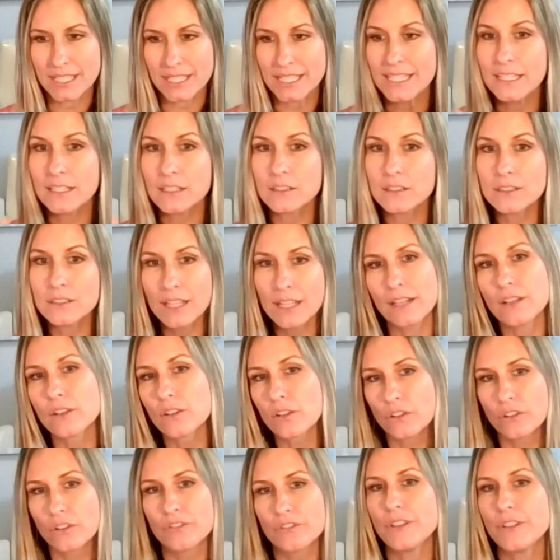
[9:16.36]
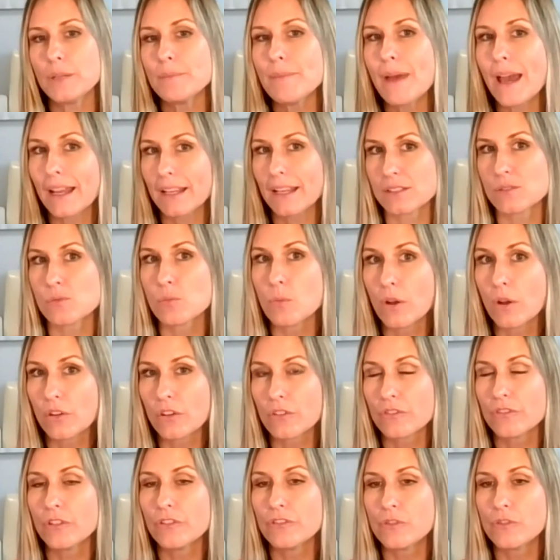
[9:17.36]
heal, and neurofeedback is
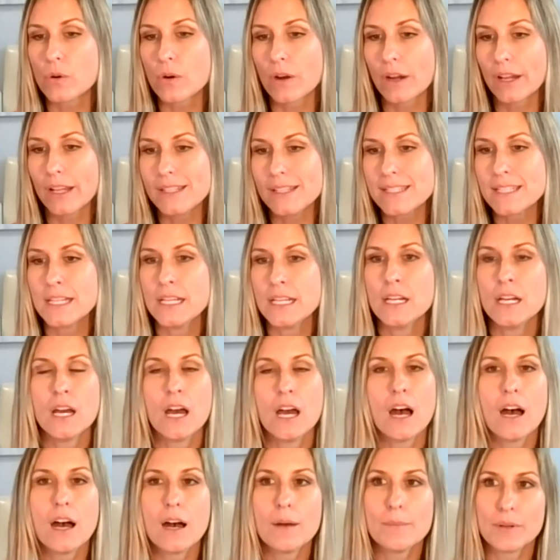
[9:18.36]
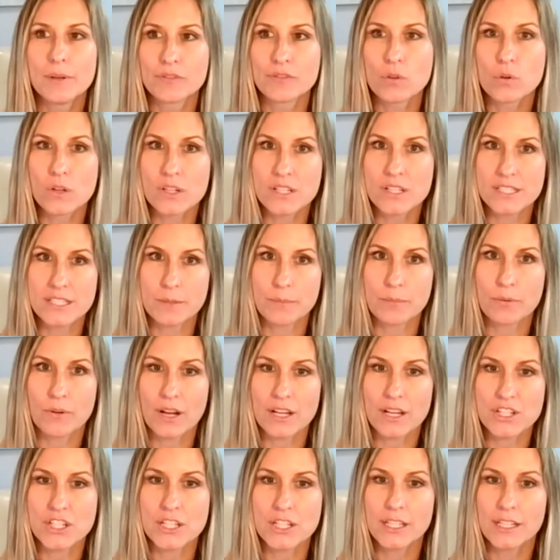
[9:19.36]
wonderful for it. Of course,
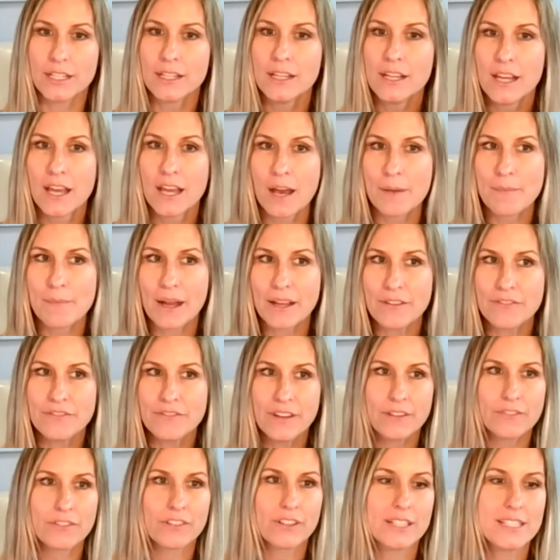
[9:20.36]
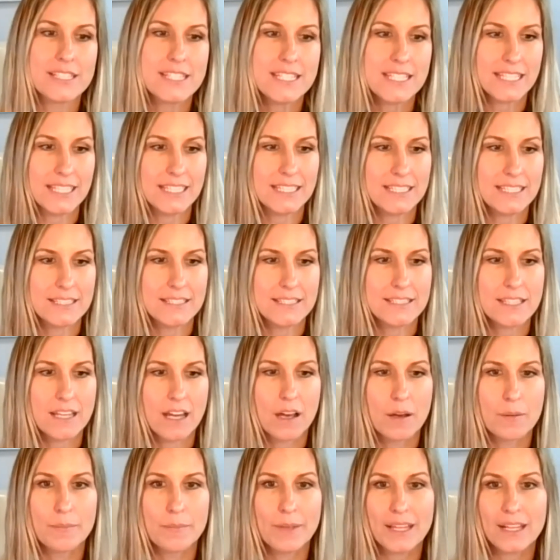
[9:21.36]
depression. My favorite is
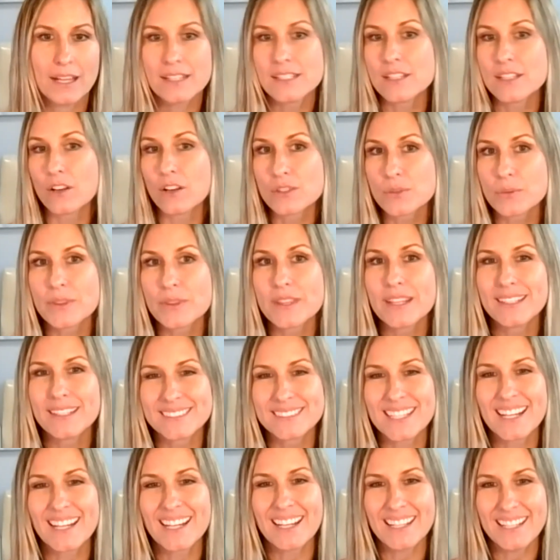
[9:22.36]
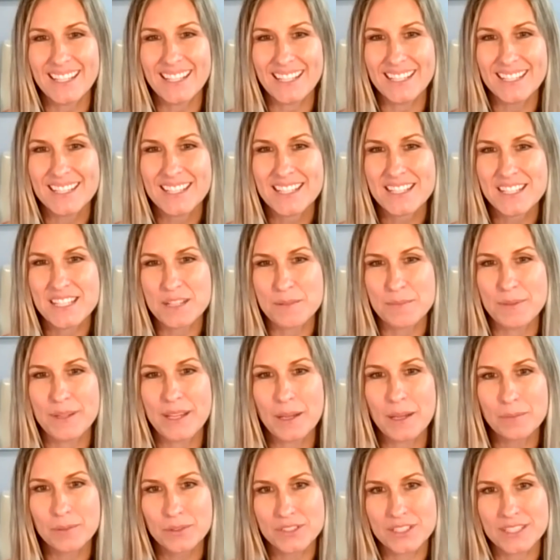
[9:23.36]
adults with anxiety, to
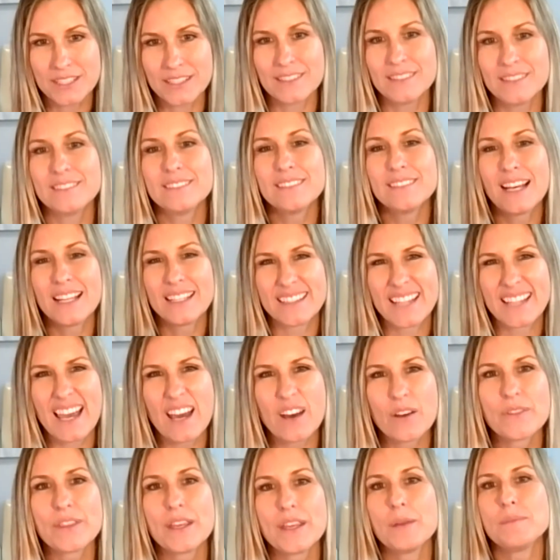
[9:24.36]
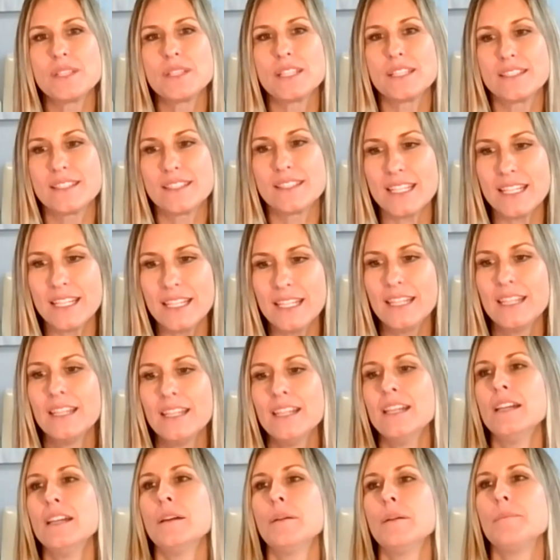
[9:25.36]
be able to allow them to see
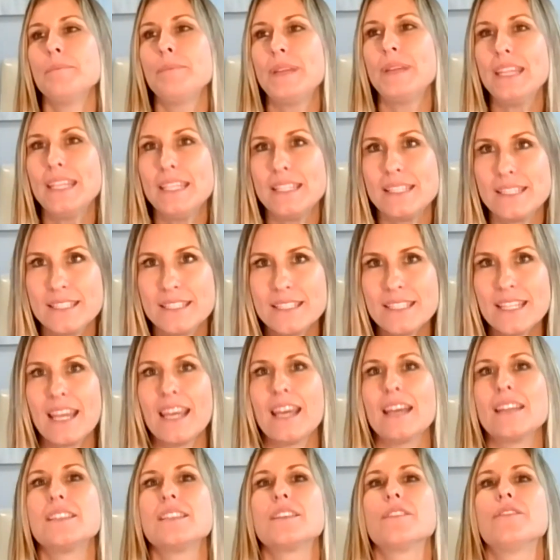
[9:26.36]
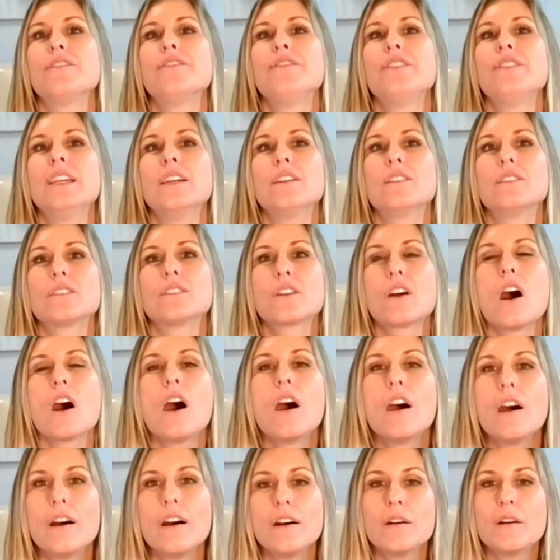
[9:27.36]
peace and to feel
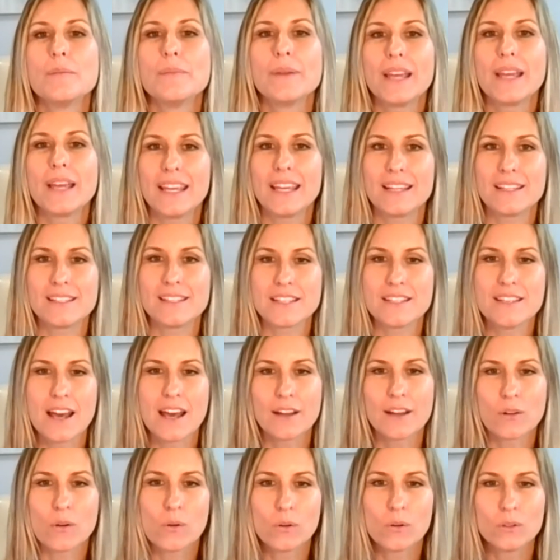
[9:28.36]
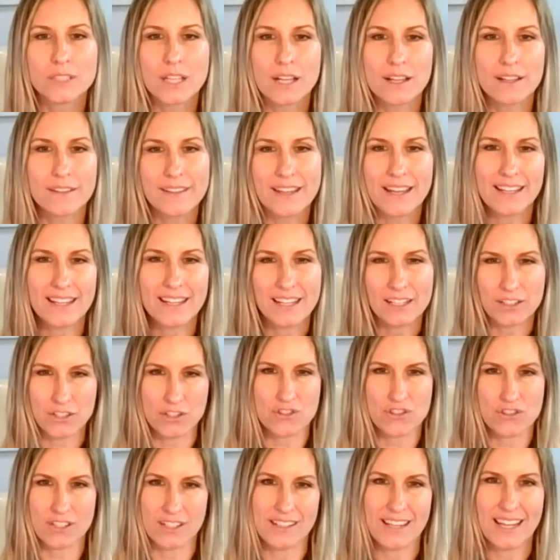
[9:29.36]
calm and to not hold on that
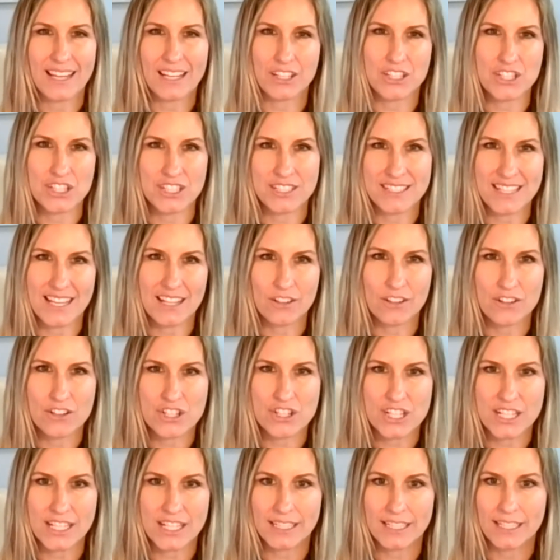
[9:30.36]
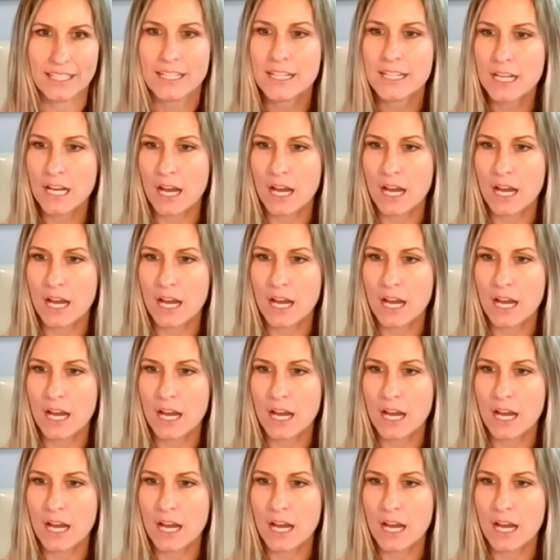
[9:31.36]
extra anxious energy,